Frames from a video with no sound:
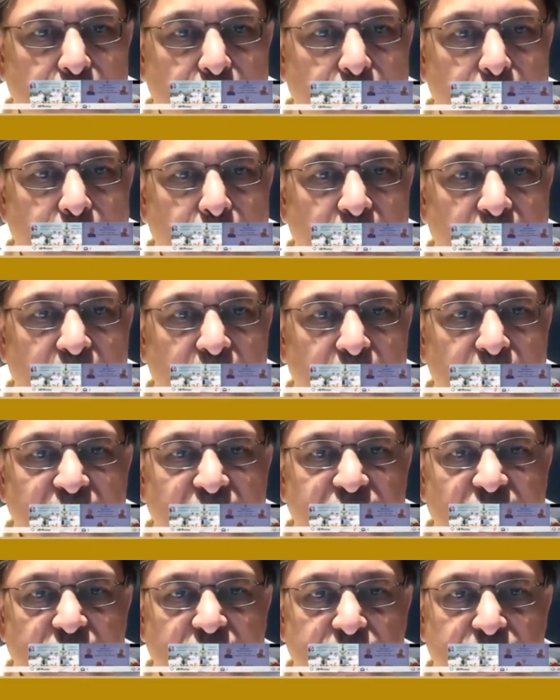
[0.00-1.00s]
In my
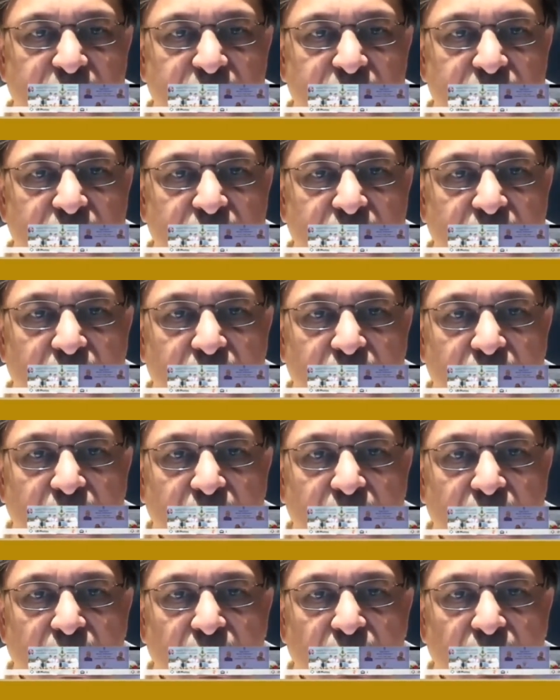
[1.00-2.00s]
judgment,
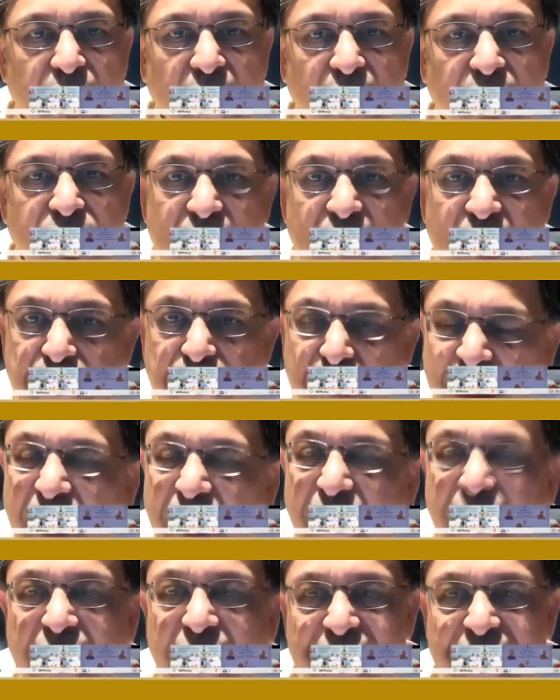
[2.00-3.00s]
we have just begun
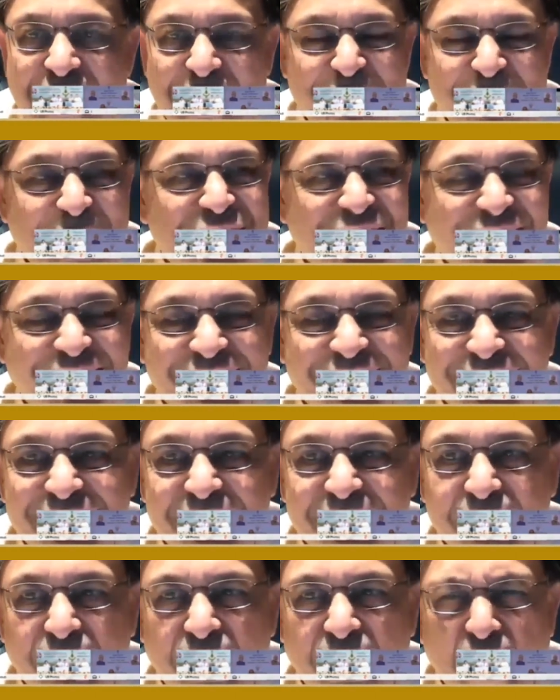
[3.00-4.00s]
this adventure.
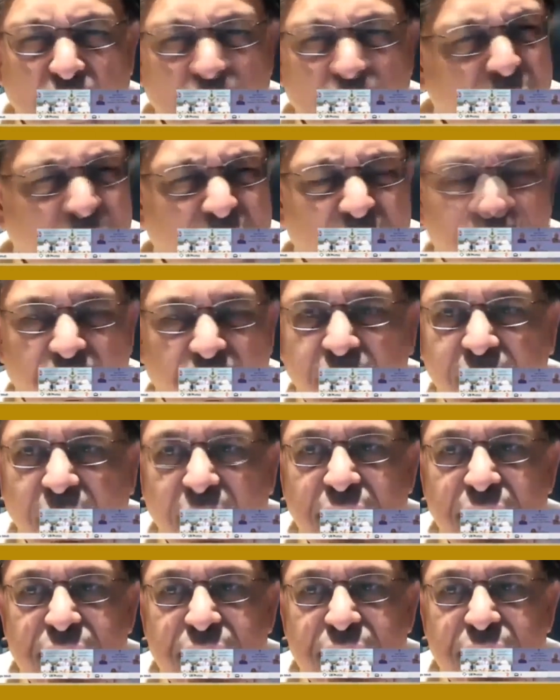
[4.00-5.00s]
Wonderful things
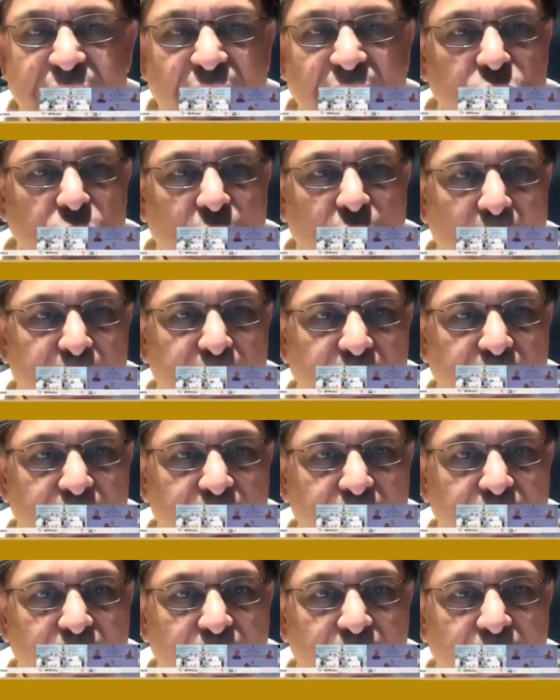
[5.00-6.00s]
are yet to happen.
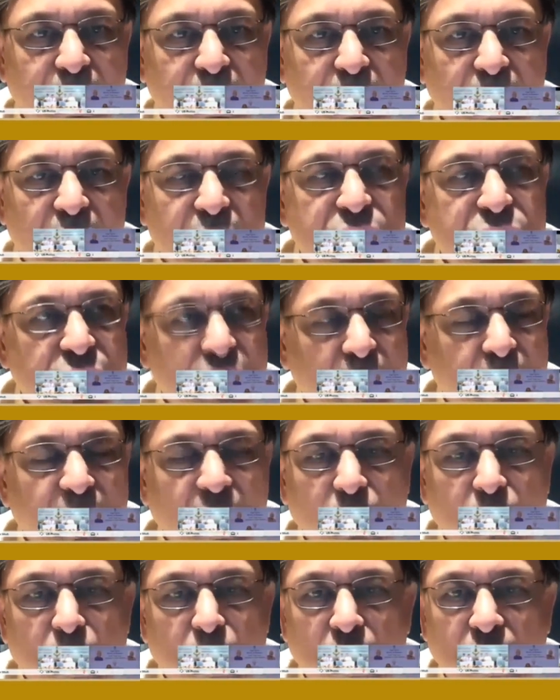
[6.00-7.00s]
As Chairman of
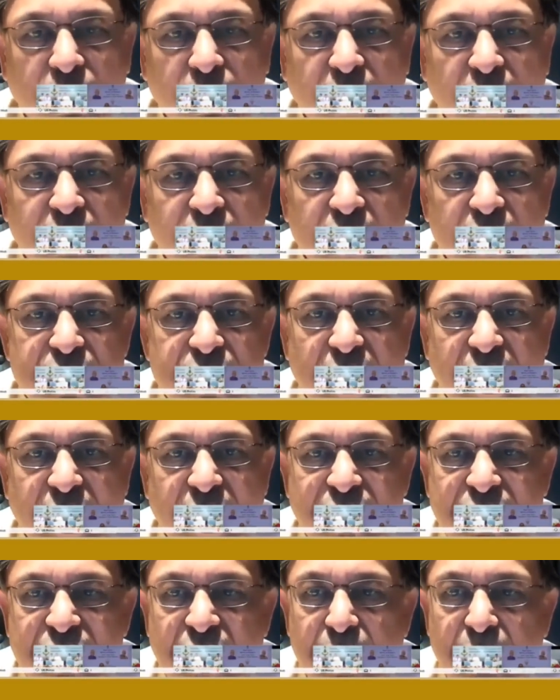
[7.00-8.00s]
Board of Governors, I
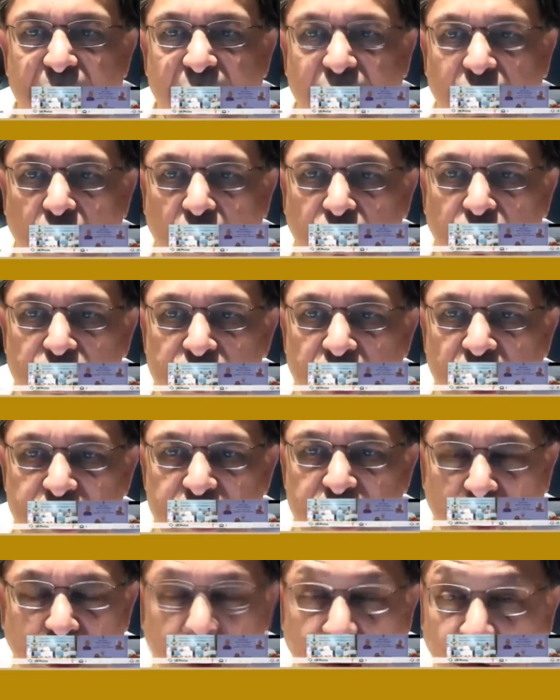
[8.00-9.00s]
extend my
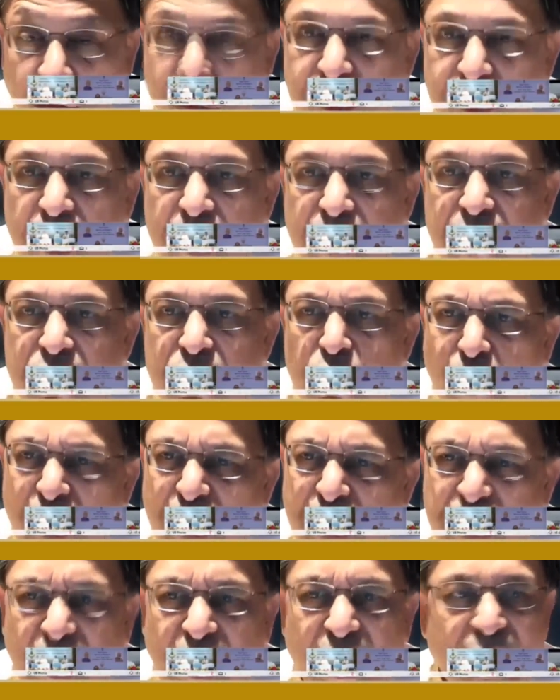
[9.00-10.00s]
congratulations once
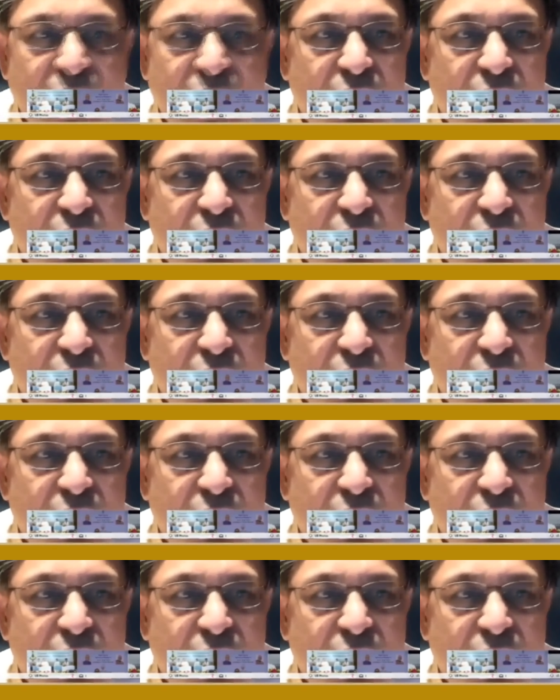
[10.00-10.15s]
again